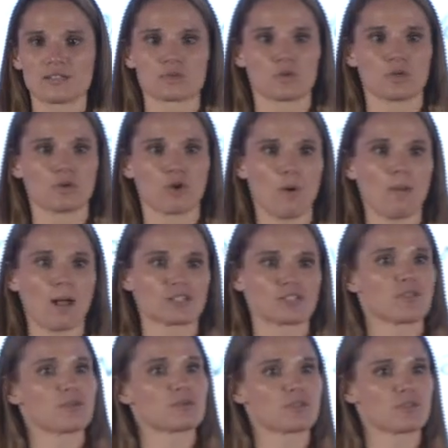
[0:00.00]
is when you go back to
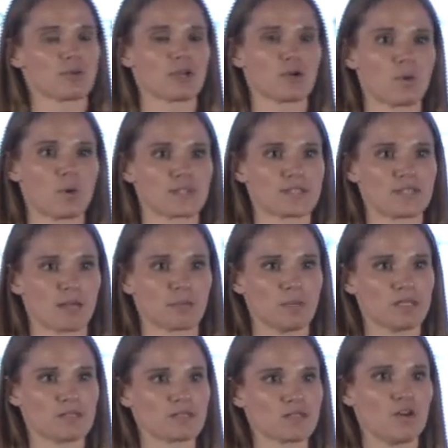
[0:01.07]
those three core
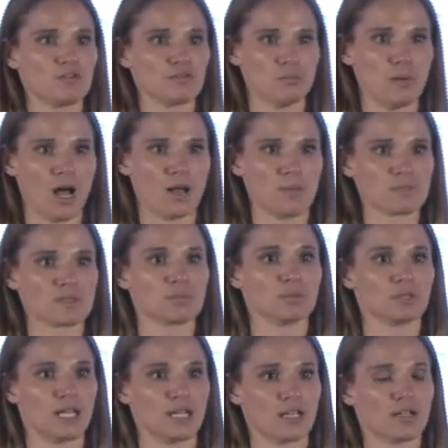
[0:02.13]
segments of moms,
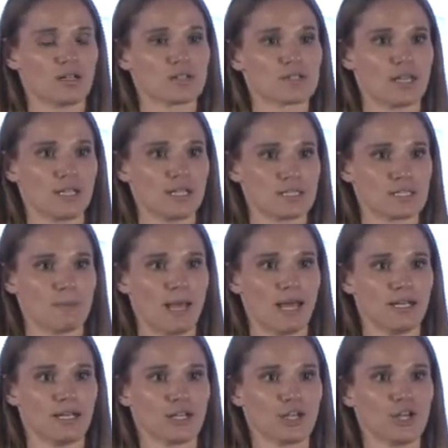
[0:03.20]
millennials, and
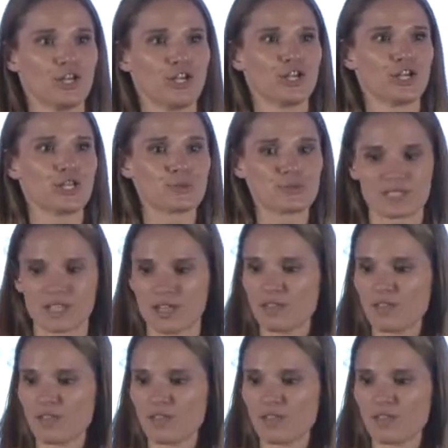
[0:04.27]
Hispanic, you see